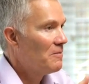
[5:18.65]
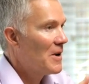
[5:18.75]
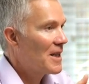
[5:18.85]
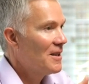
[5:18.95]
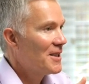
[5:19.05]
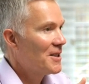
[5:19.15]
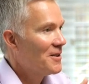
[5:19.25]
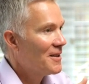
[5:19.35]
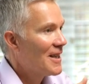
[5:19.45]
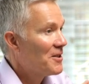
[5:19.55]
recognizing
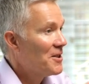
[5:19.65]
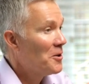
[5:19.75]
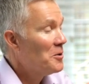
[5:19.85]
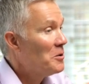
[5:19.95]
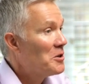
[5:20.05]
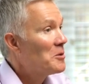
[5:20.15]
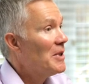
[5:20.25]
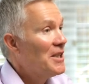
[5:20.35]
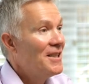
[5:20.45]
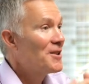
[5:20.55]
that there's no new
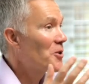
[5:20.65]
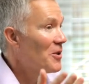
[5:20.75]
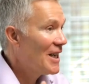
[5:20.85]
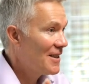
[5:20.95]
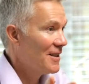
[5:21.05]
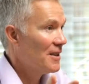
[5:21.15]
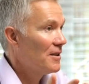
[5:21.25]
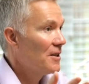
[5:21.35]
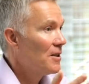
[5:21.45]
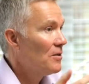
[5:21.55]
species
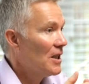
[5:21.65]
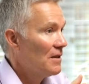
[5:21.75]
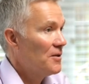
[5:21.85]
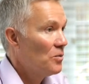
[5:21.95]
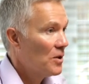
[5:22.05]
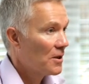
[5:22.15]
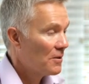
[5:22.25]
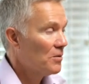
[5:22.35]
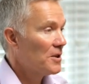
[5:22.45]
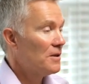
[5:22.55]
created, you have to work
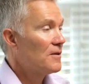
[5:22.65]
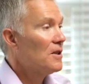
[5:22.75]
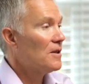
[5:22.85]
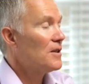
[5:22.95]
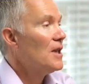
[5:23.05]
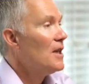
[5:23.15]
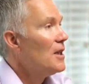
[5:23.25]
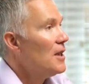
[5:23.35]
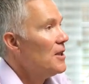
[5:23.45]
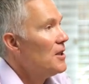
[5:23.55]
with what you've got.
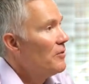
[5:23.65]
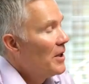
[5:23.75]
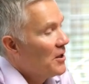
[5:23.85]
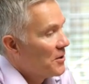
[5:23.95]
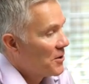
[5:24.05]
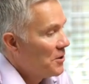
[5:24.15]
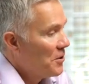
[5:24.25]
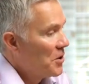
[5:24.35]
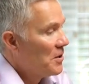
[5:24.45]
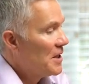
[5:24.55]
You've really got two
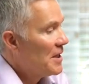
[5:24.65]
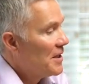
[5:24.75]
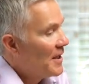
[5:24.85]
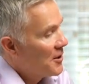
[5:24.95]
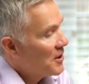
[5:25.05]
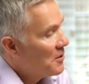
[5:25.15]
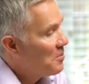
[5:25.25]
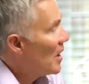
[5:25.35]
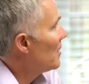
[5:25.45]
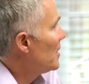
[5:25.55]
choices: either use
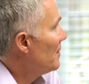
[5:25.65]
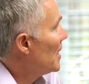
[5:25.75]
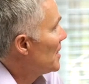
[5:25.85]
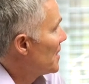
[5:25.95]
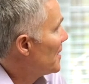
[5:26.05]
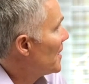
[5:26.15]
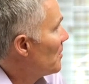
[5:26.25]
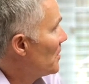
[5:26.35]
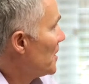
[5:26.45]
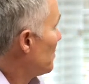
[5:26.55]
biodiversity,
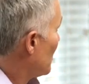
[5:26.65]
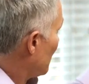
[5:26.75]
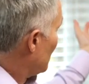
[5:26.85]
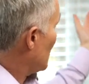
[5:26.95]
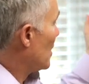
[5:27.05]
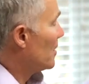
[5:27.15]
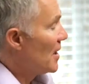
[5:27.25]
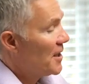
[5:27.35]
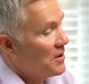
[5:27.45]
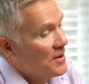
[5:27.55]
which is what
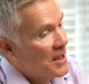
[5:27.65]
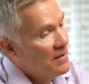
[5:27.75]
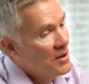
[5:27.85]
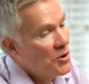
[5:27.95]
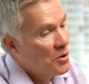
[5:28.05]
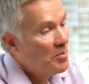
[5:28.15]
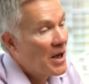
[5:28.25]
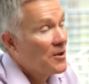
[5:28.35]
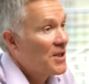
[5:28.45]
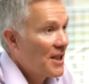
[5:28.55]
nature has given us, or
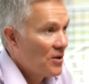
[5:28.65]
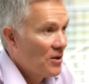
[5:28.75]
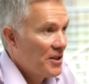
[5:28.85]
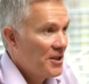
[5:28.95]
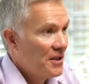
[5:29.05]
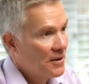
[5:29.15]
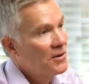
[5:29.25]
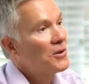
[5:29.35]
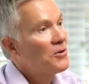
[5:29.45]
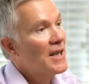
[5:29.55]
biotechnology and
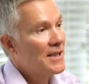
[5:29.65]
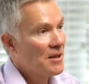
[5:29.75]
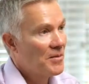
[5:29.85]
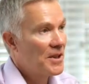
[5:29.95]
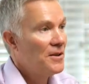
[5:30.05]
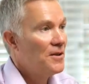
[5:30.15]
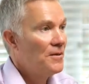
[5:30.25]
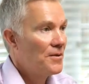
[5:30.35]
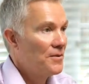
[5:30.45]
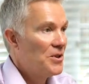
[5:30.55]
create something new
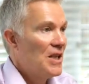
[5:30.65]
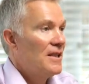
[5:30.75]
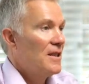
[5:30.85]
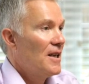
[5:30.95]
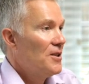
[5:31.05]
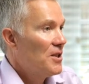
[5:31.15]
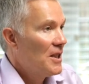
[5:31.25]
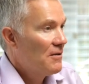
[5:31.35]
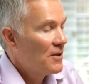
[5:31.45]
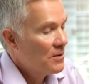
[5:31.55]
through genetic
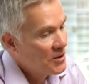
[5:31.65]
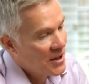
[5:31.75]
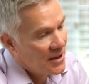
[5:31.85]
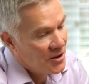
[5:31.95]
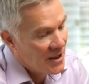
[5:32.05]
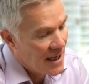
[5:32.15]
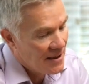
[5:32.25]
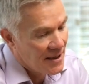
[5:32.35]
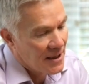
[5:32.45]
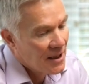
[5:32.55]
engineering or gene
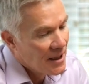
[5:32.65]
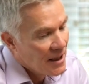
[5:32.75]
editing.